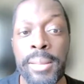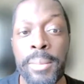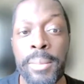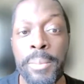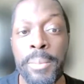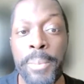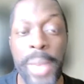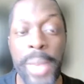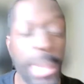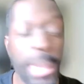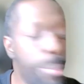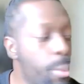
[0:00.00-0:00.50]

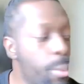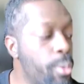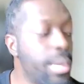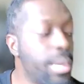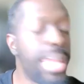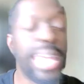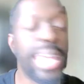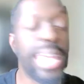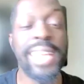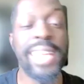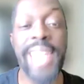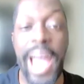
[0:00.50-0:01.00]
People
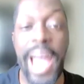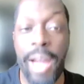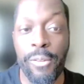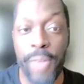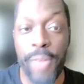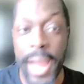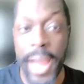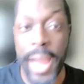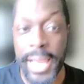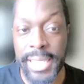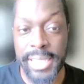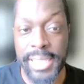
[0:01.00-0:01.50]
need
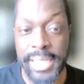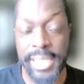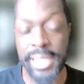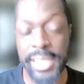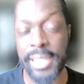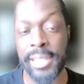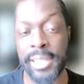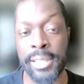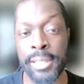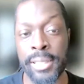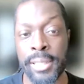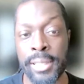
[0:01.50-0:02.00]

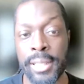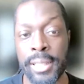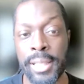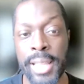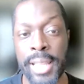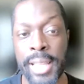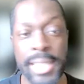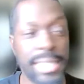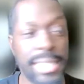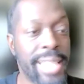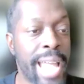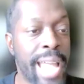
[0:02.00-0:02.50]
direction.
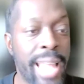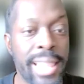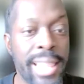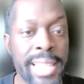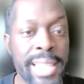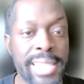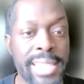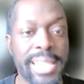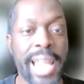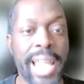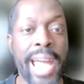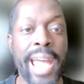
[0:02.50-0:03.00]
Is that
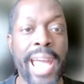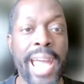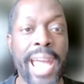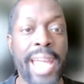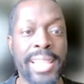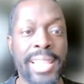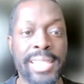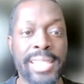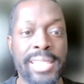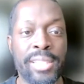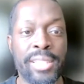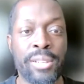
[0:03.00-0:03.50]

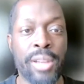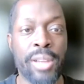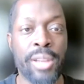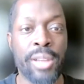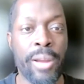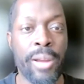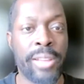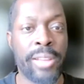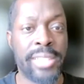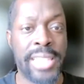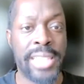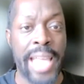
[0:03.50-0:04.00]

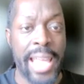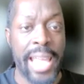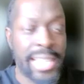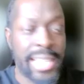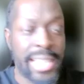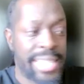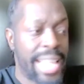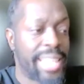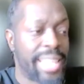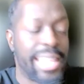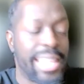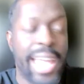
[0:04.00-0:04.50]

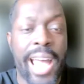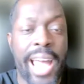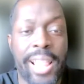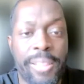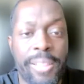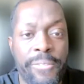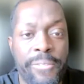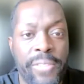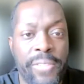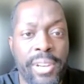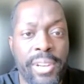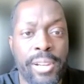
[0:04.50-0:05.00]
the
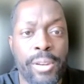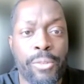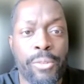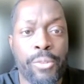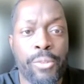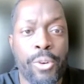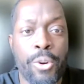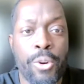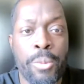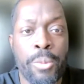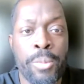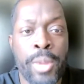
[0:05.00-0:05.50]
elephant in the
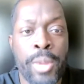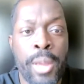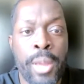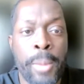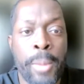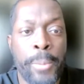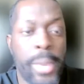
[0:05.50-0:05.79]
room?